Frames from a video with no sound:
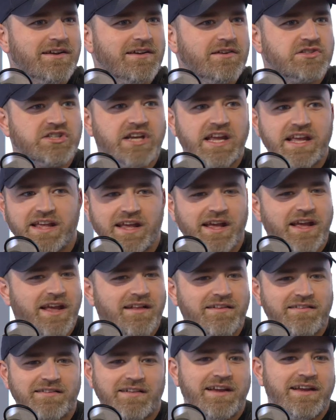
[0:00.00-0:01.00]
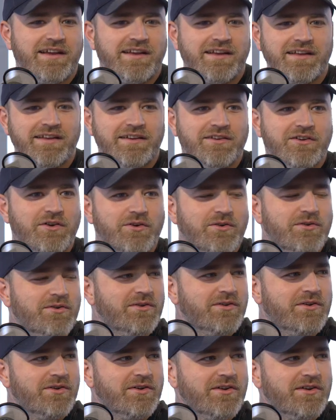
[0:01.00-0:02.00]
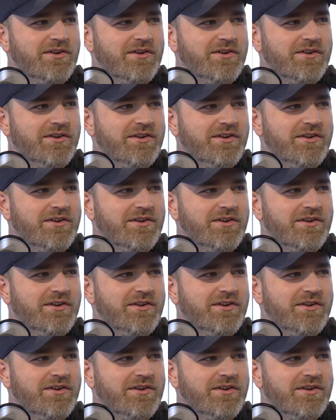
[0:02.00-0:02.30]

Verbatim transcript: Shake you hands, know, like you it's know, it's all over.